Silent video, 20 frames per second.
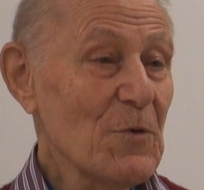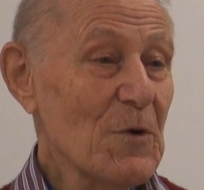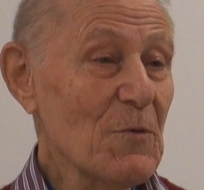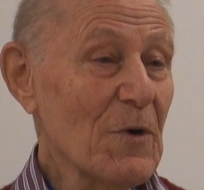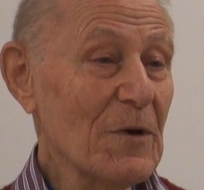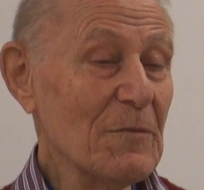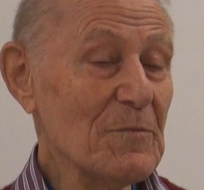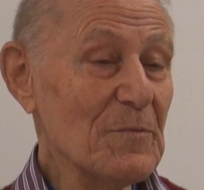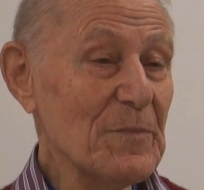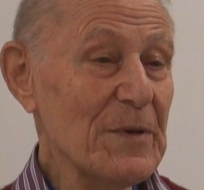we
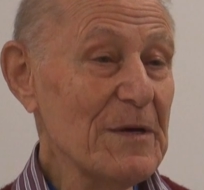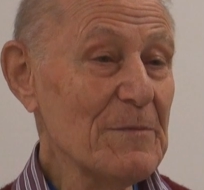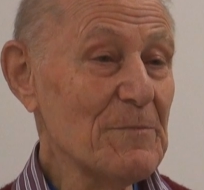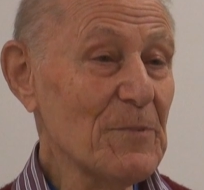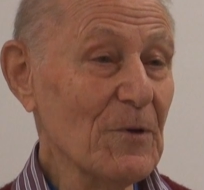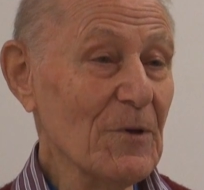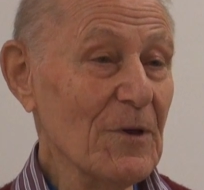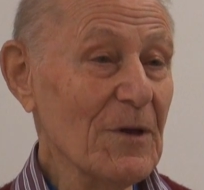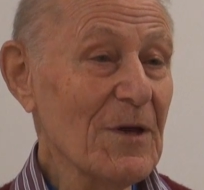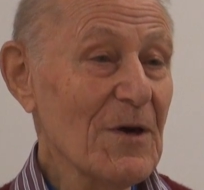want
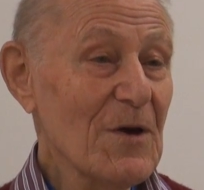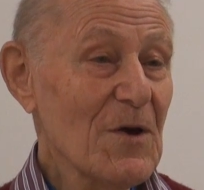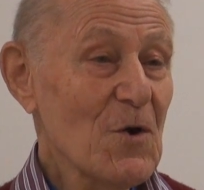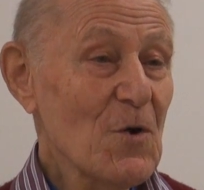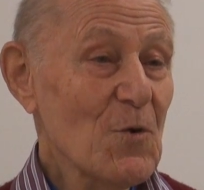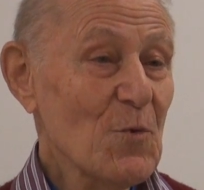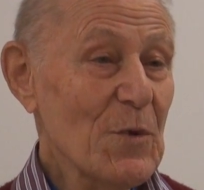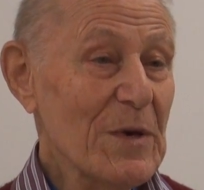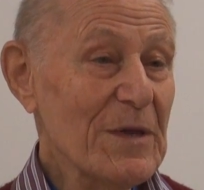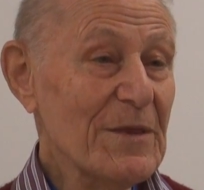people
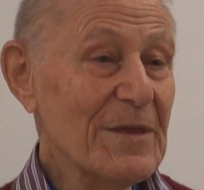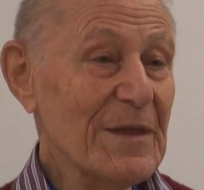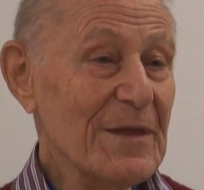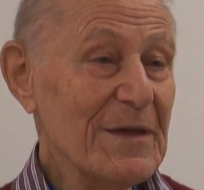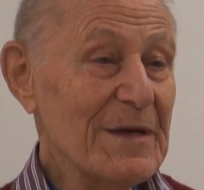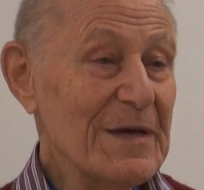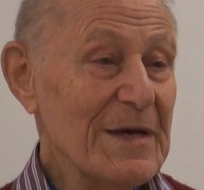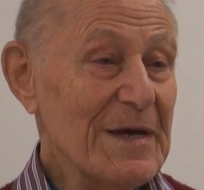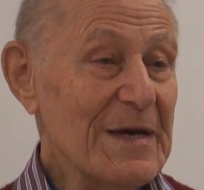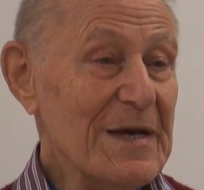with
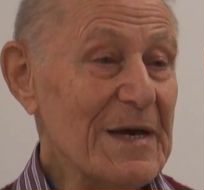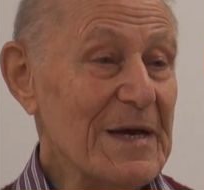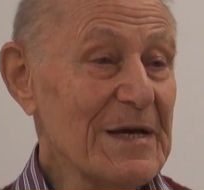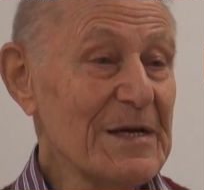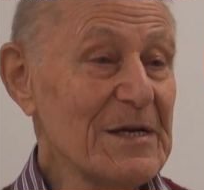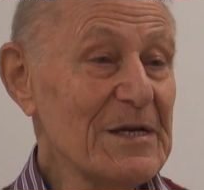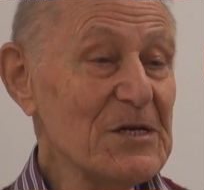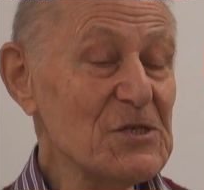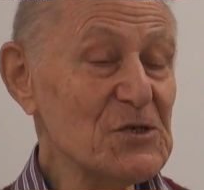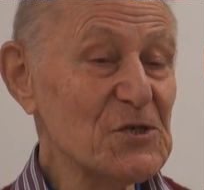
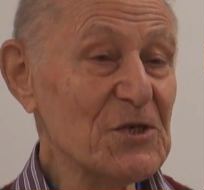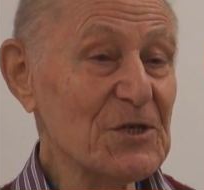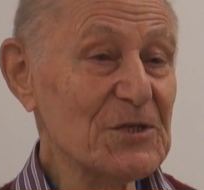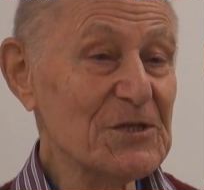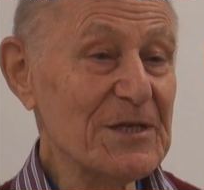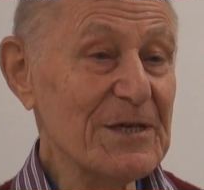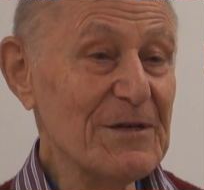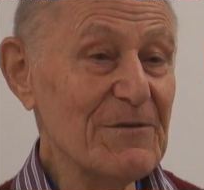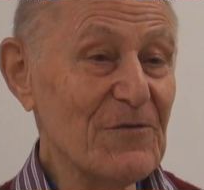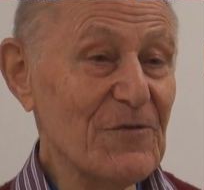
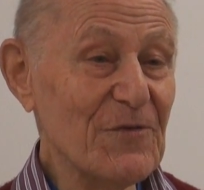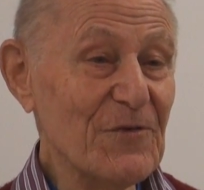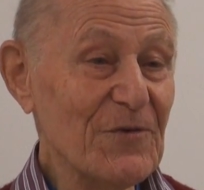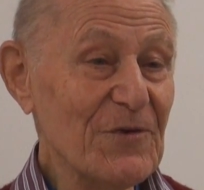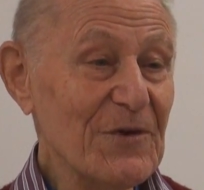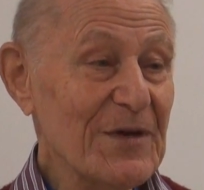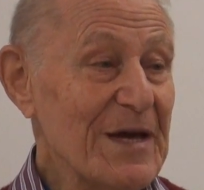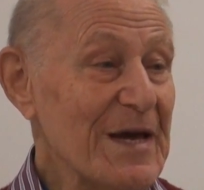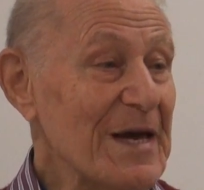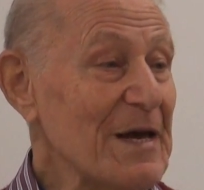initiative,
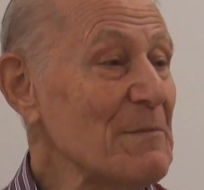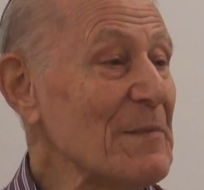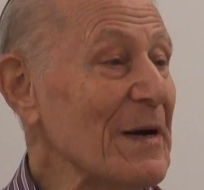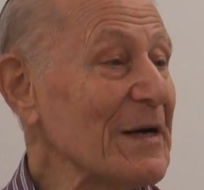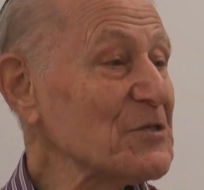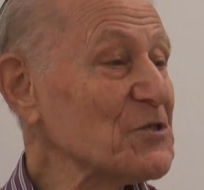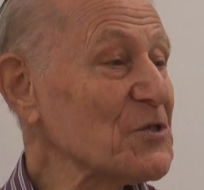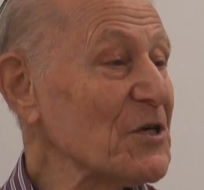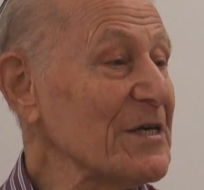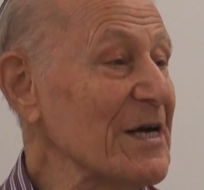
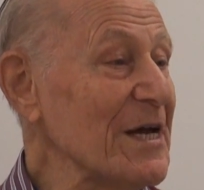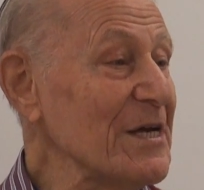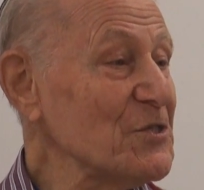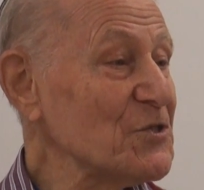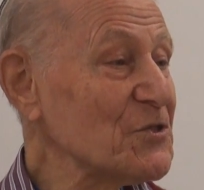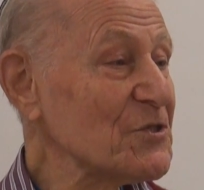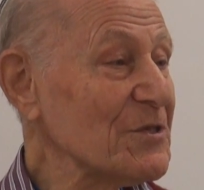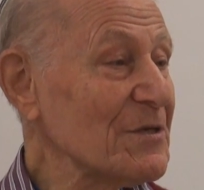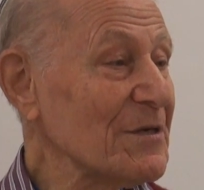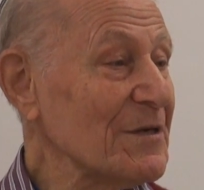
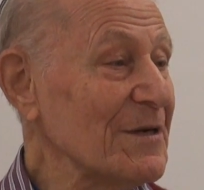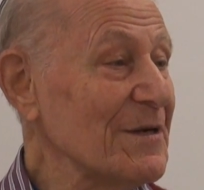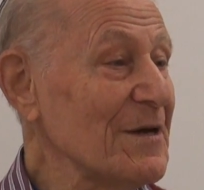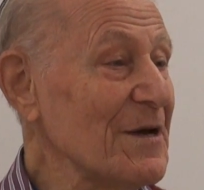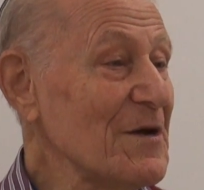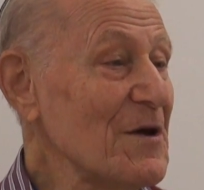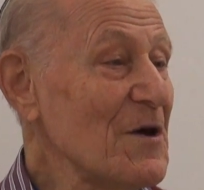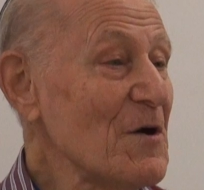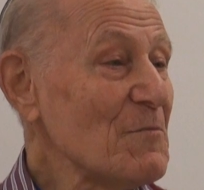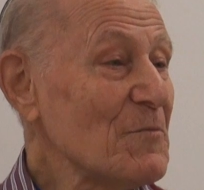imagination,
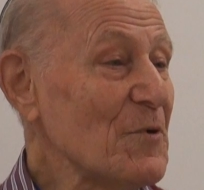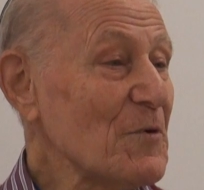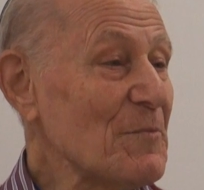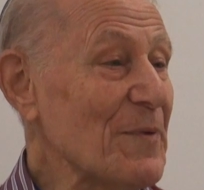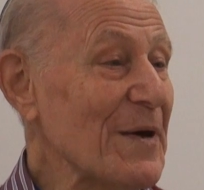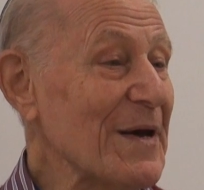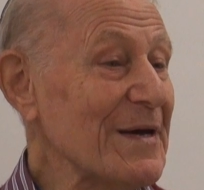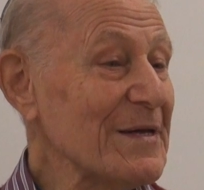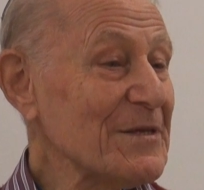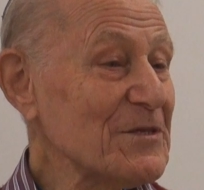
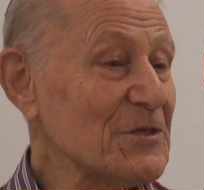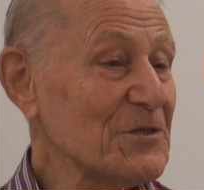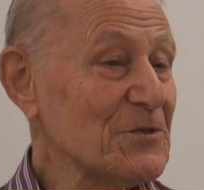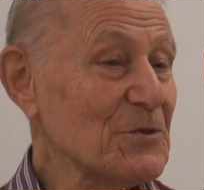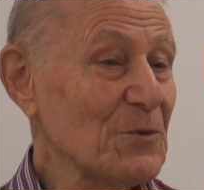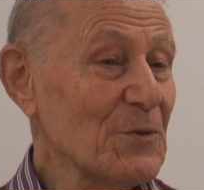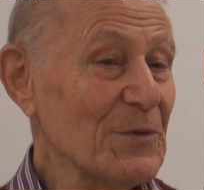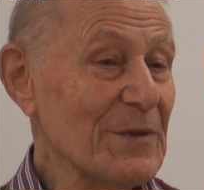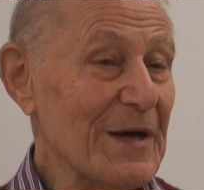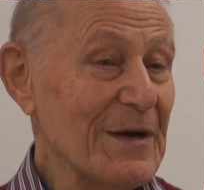prepared to
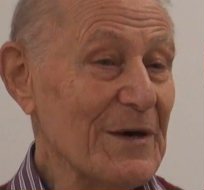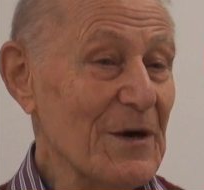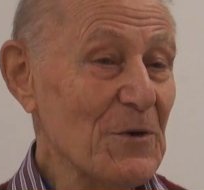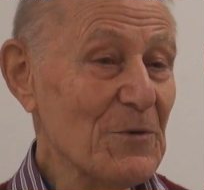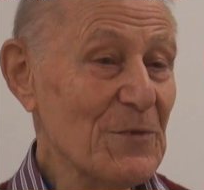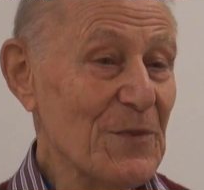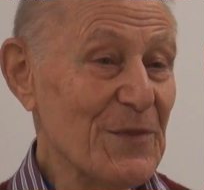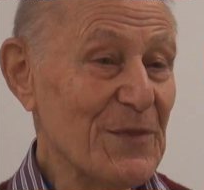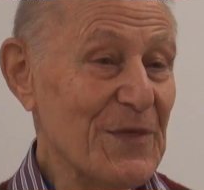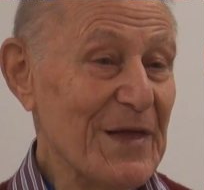do their
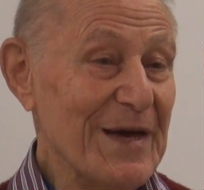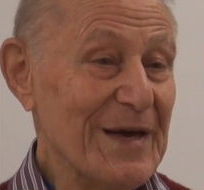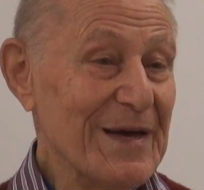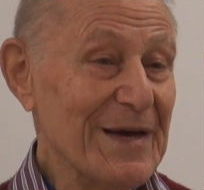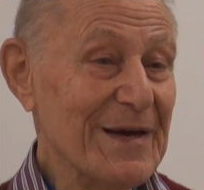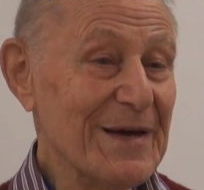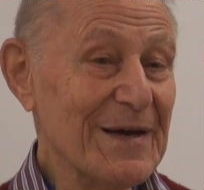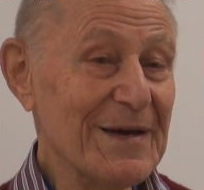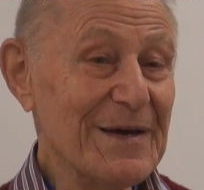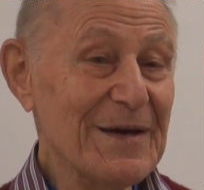own
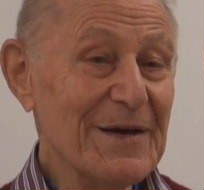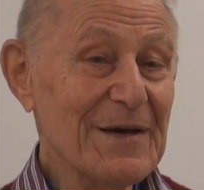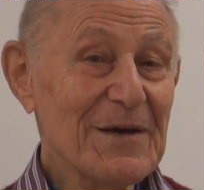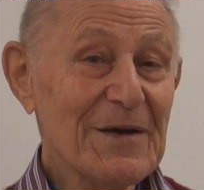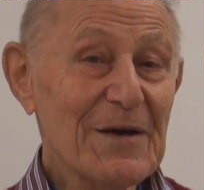thing